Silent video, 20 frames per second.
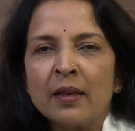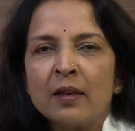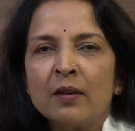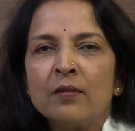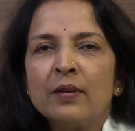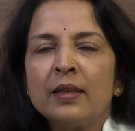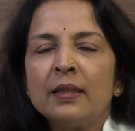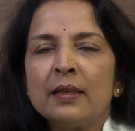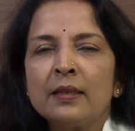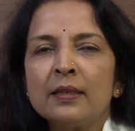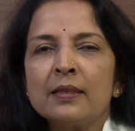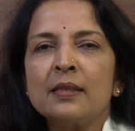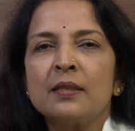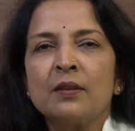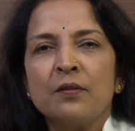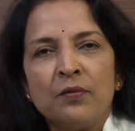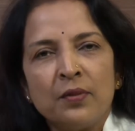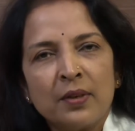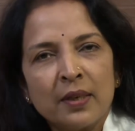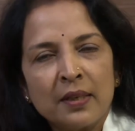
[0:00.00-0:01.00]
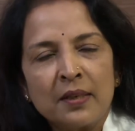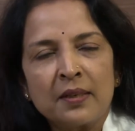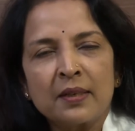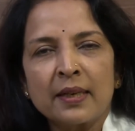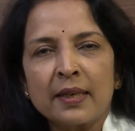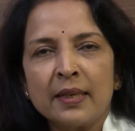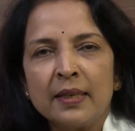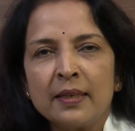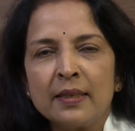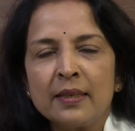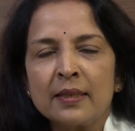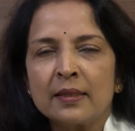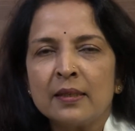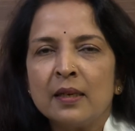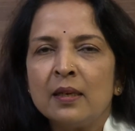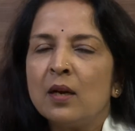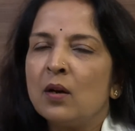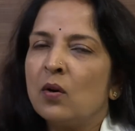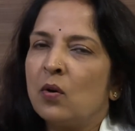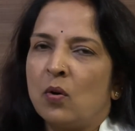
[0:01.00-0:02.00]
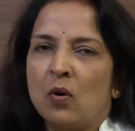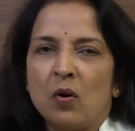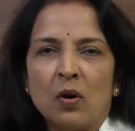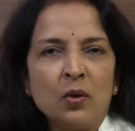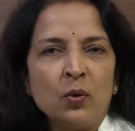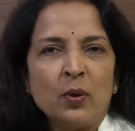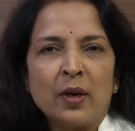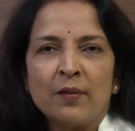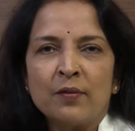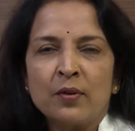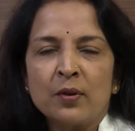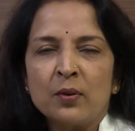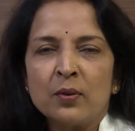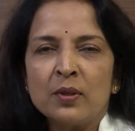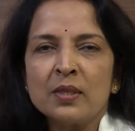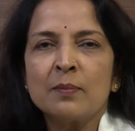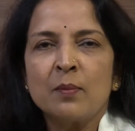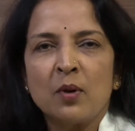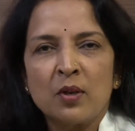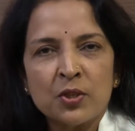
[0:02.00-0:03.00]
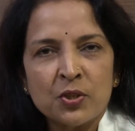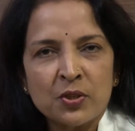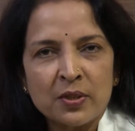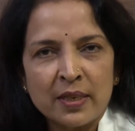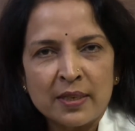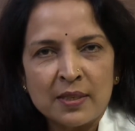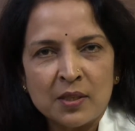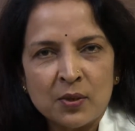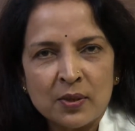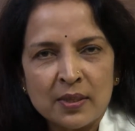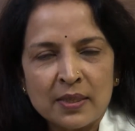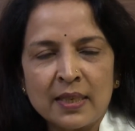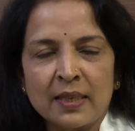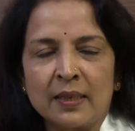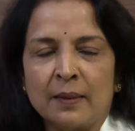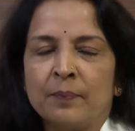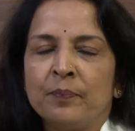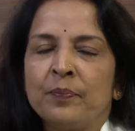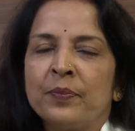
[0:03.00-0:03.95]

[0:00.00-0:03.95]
When there is severe dryness, all you have to do is moisturize your skin.